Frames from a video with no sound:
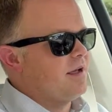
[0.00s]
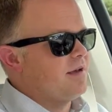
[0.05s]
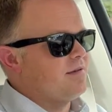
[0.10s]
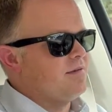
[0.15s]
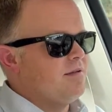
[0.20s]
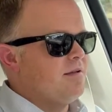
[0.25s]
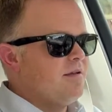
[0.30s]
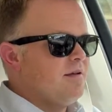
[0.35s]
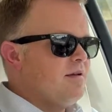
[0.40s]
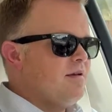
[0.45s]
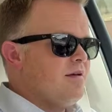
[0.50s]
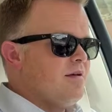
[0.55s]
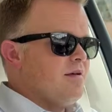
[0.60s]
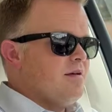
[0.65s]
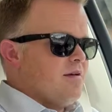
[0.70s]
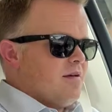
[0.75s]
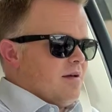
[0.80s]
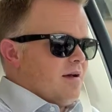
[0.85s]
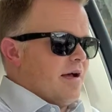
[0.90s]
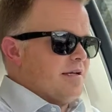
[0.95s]

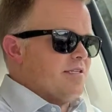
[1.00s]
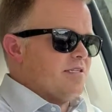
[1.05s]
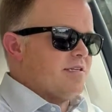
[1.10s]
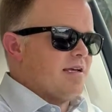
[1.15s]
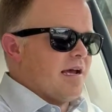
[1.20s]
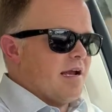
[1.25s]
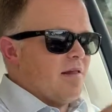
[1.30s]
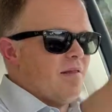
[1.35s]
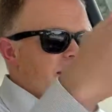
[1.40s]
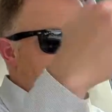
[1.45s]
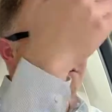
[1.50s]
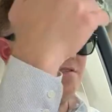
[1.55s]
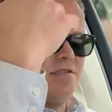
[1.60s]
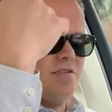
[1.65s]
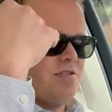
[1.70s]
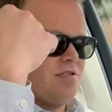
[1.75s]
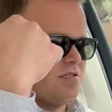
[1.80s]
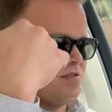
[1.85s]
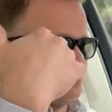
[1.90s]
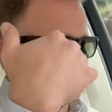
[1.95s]
I just kind of like to
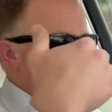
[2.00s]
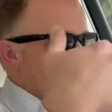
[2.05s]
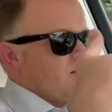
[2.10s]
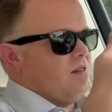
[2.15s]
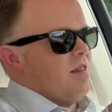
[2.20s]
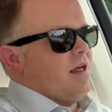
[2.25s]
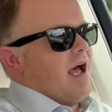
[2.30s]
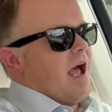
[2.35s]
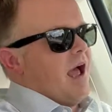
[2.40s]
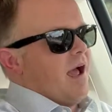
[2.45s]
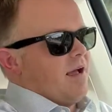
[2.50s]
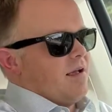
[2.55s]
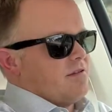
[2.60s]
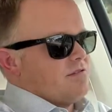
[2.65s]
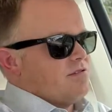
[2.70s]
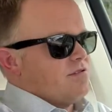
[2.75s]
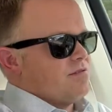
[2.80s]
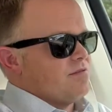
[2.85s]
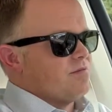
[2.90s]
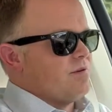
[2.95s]
just
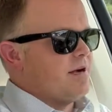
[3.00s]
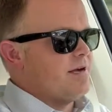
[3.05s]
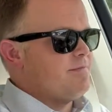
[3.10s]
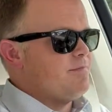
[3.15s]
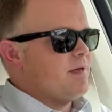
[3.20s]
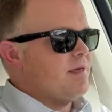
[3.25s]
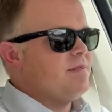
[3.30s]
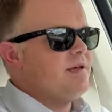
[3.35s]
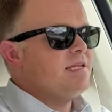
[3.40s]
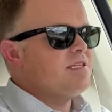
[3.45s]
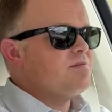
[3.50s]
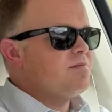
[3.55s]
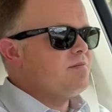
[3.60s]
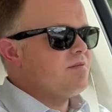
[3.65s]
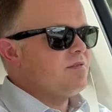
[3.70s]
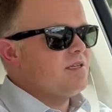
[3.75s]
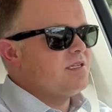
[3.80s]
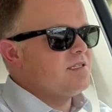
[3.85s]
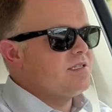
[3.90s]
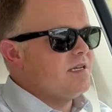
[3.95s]
relax, right? And that's
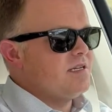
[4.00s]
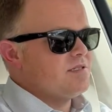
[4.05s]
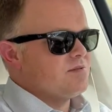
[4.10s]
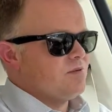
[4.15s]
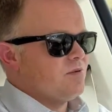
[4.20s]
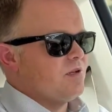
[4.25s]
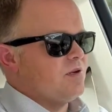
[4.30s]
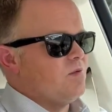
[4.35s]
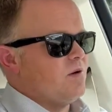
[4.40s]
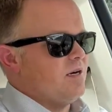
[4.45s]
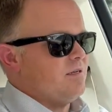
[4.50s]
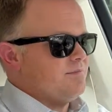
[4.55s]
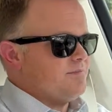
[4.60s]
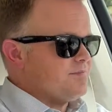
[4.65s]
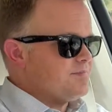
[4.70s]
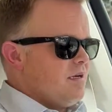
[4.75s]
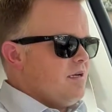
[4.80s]
what this does really well.